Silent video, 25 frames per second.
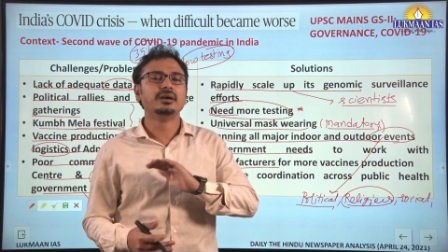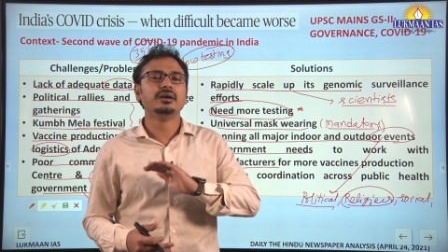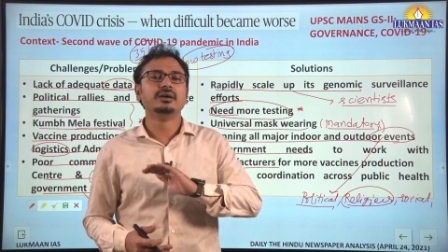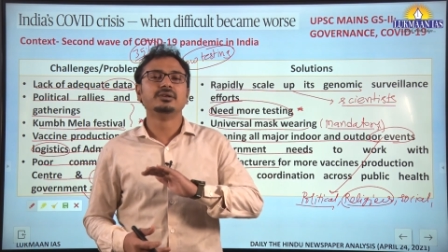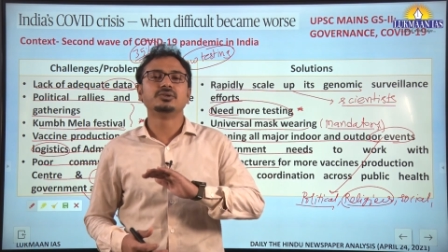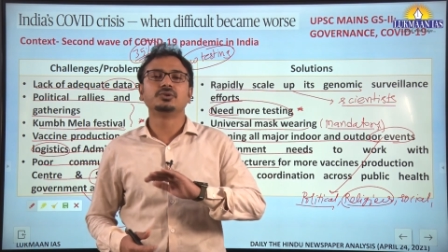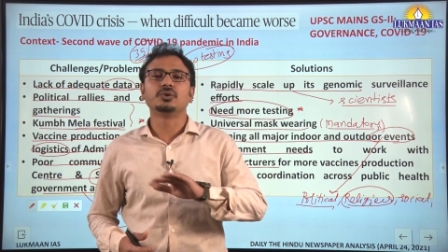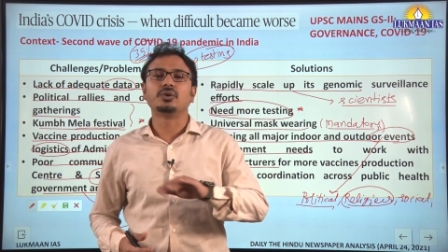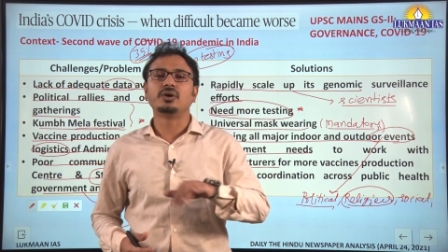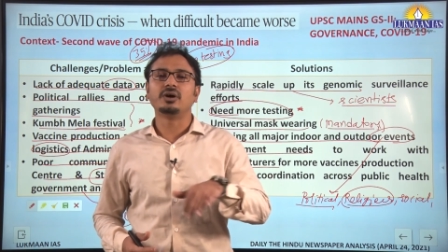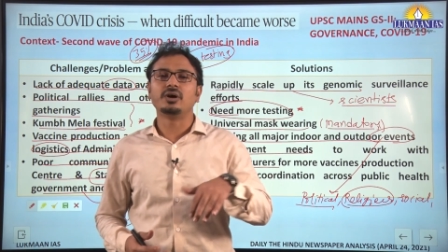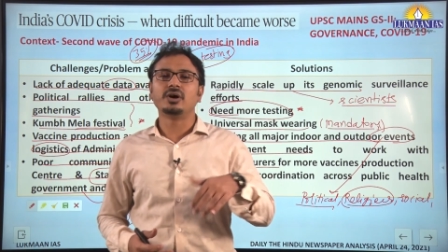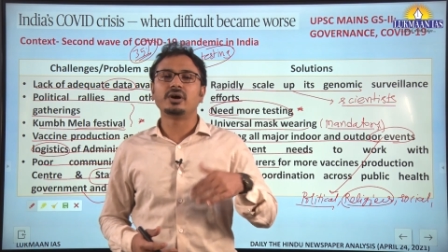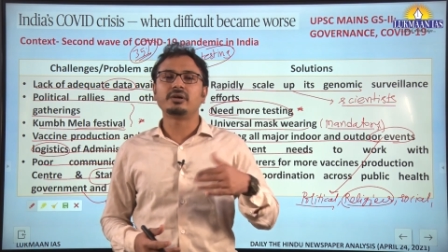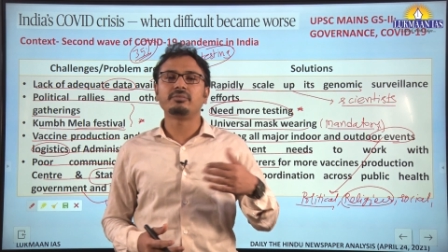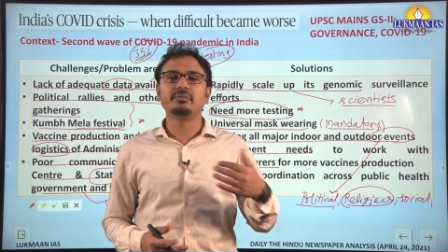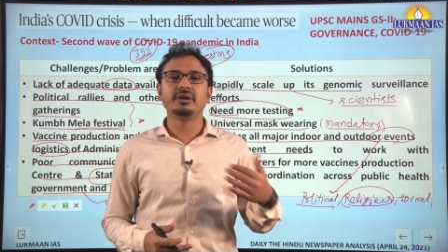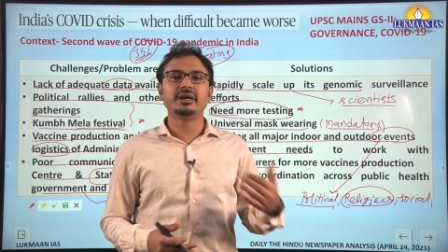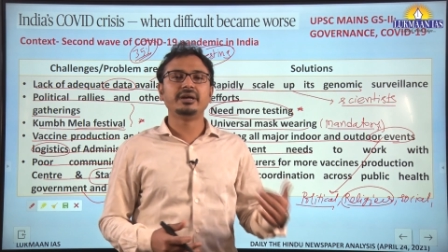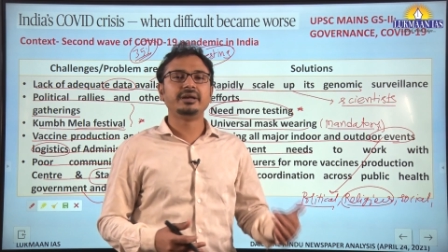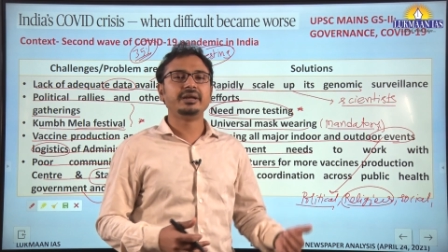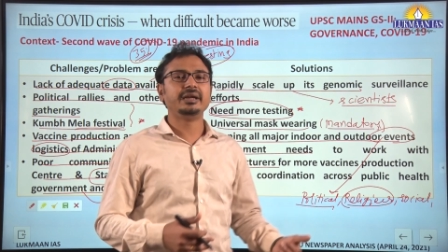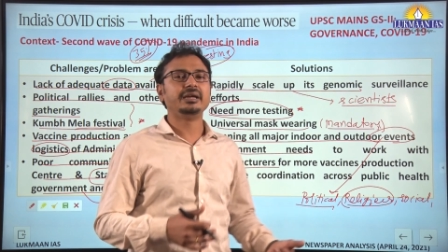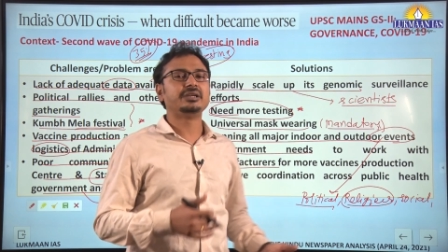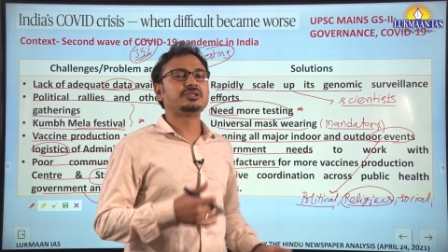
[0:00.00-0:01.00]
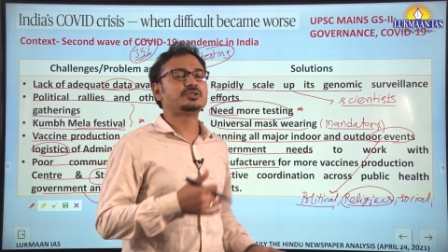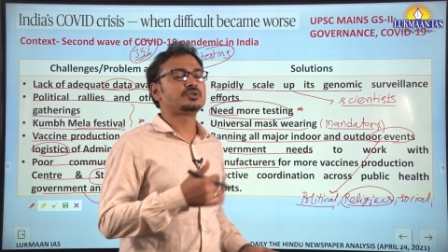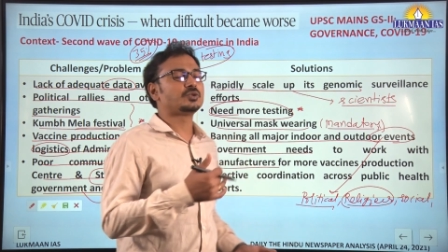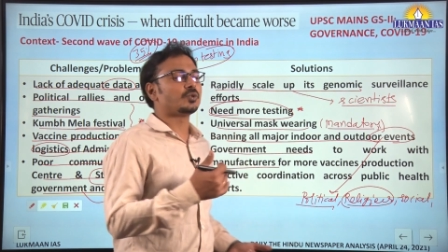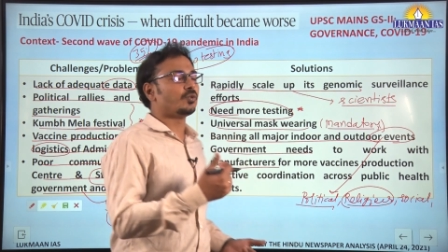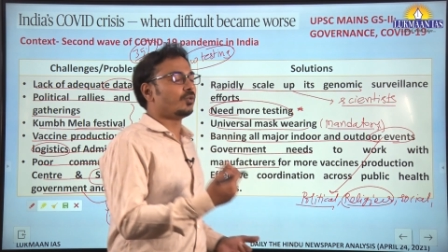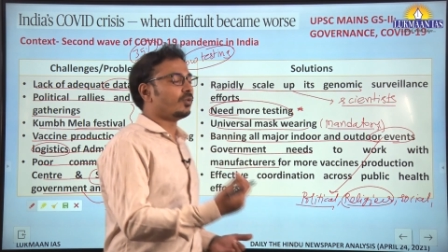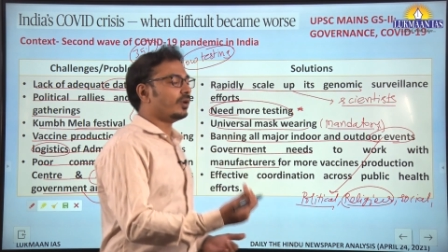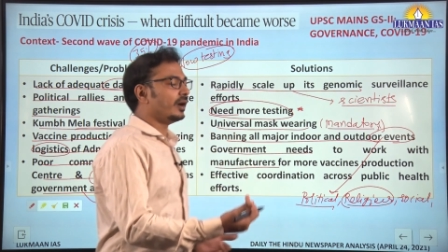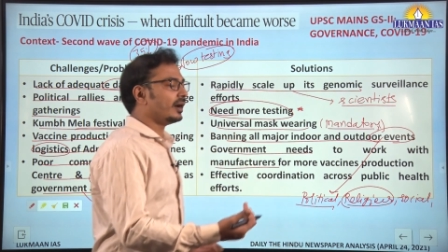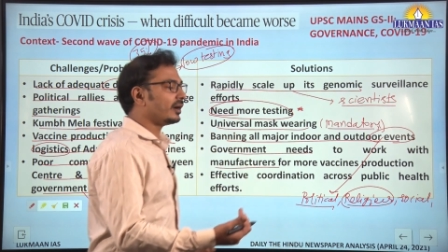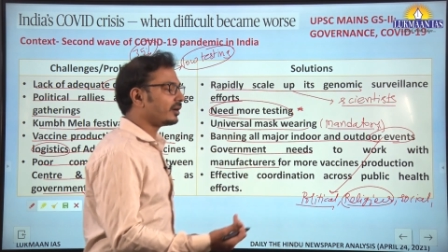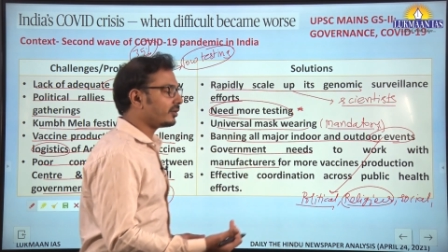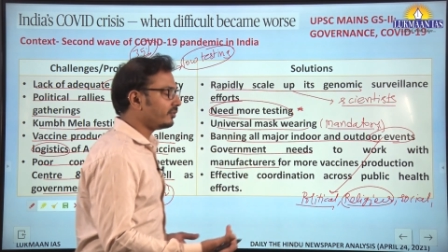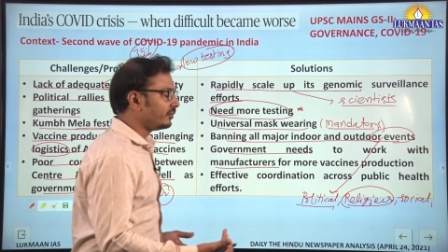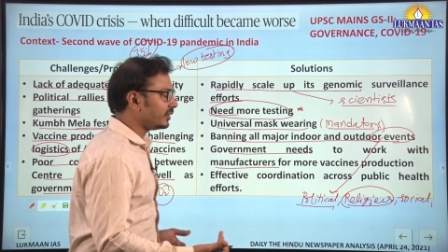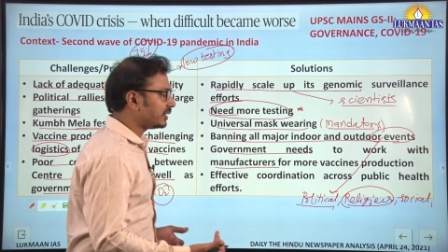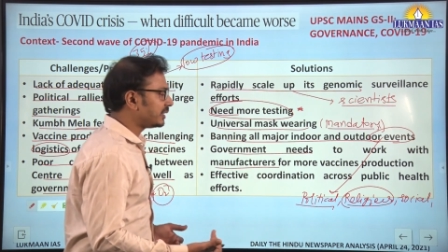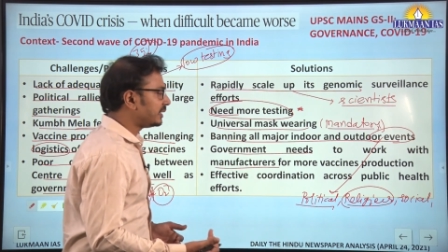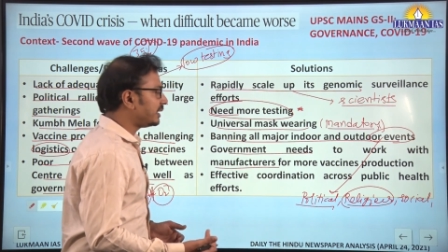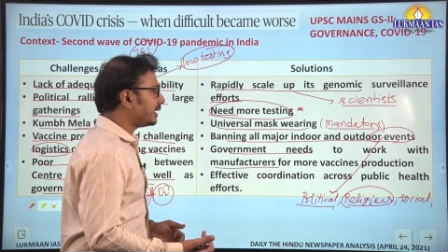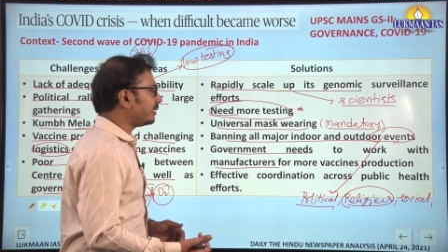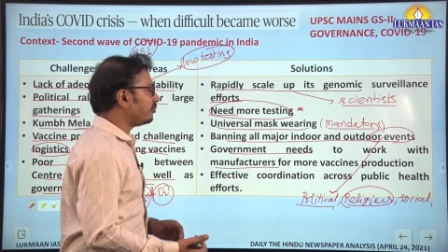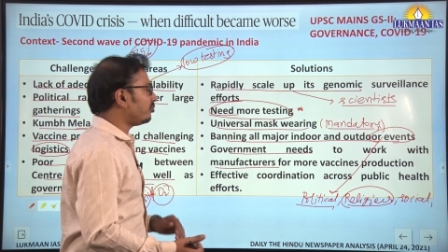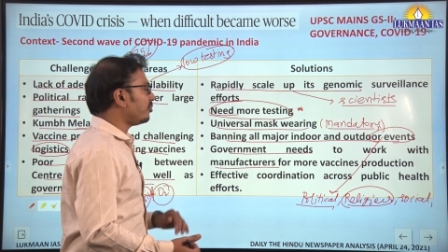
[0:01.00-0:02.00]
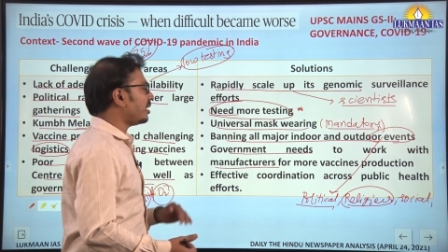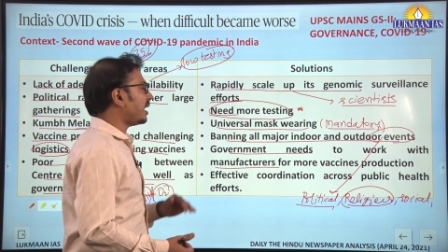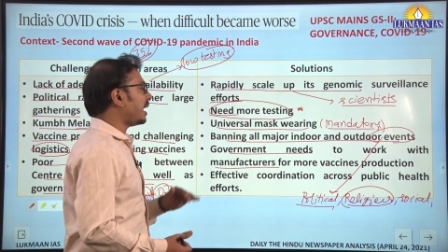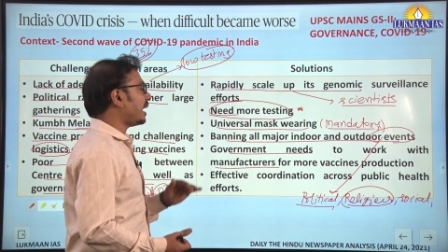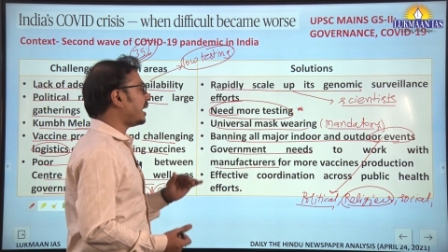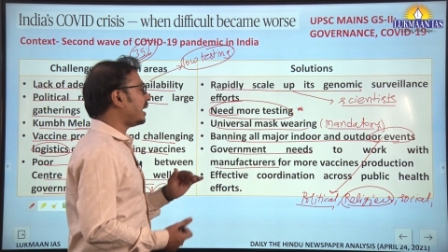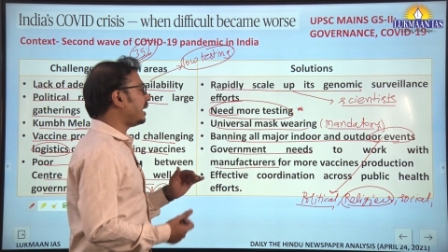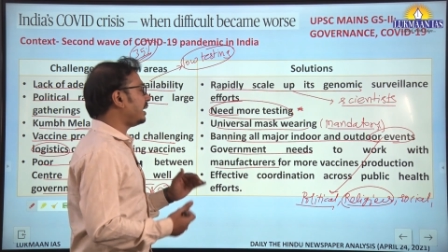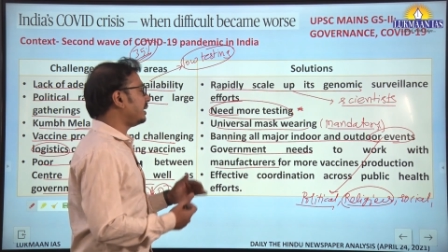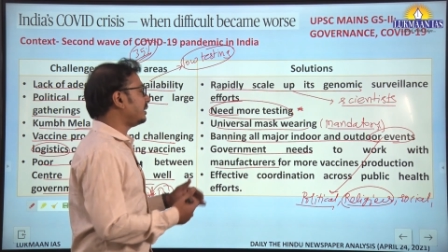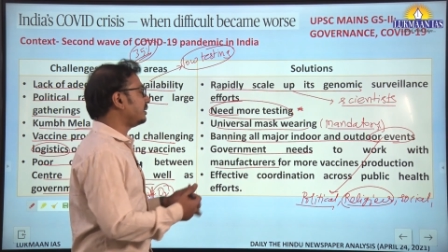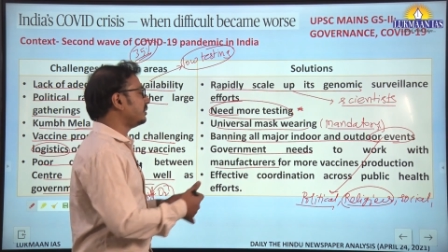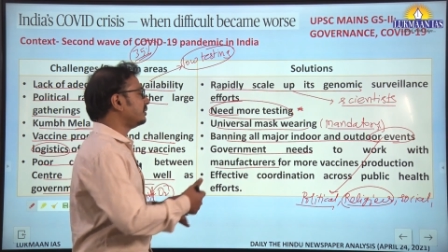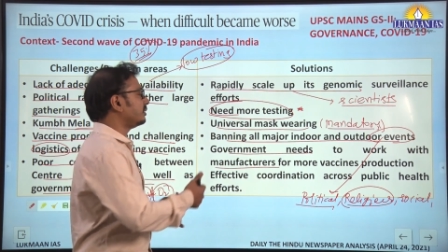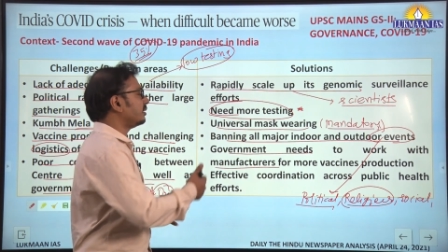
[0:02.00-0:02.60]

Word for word: So, government needs to work with them and